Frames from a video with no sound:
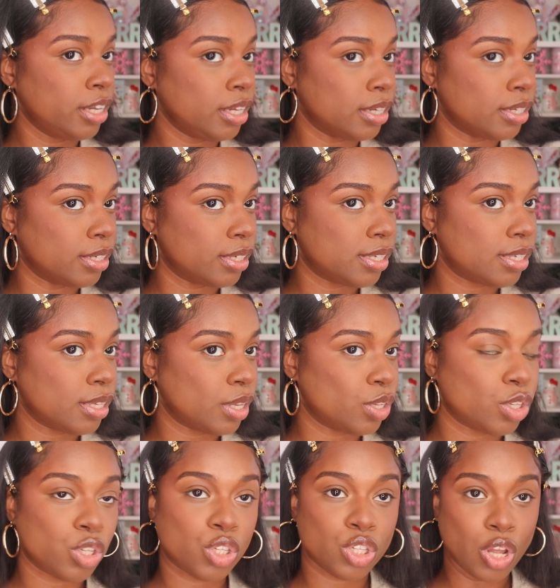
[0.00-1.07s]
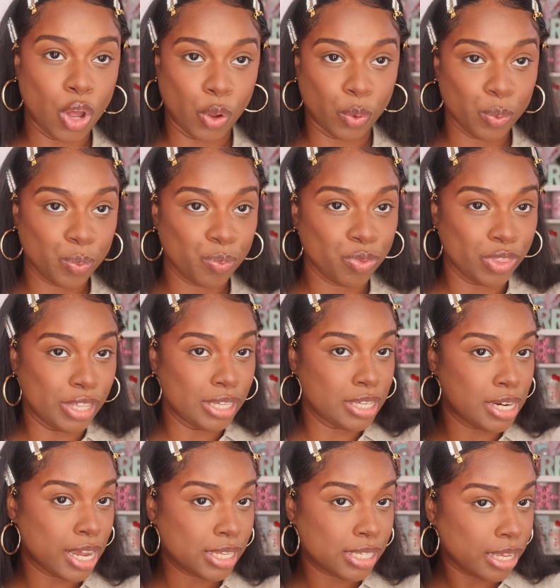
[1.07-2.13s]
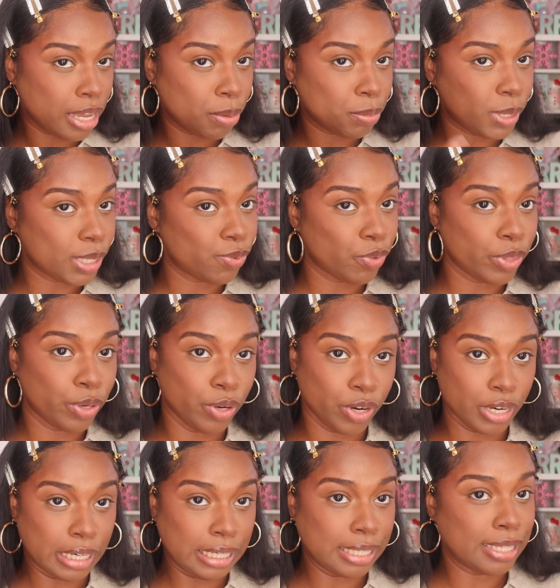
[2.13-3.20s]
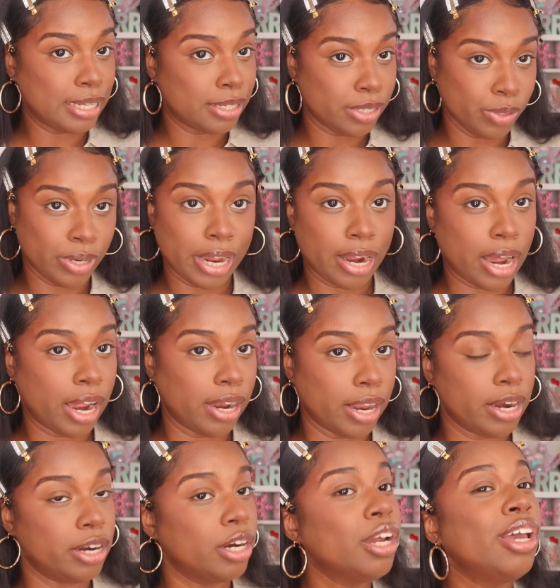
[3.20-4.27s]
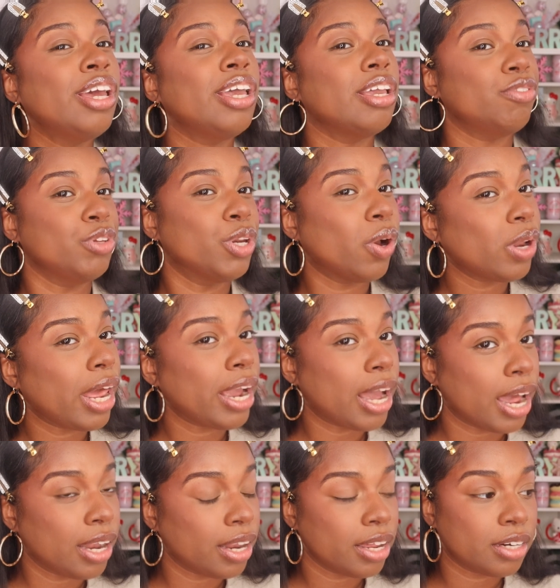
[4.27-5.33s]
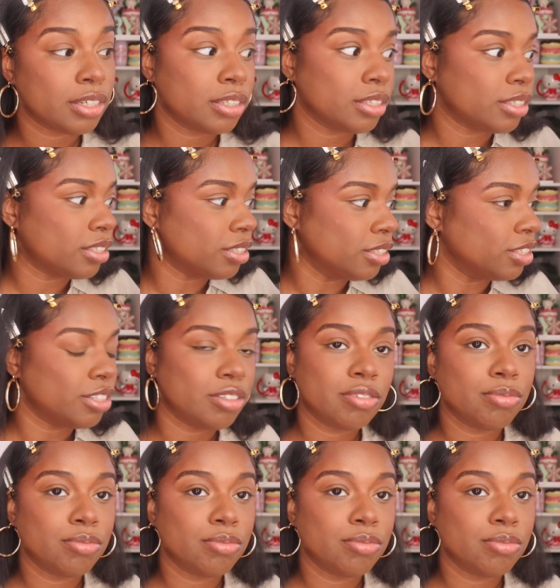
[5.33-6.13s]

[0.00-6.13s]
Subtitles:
is. So this next step is for the girlies that still like highlighter. If you don't like highlighter, then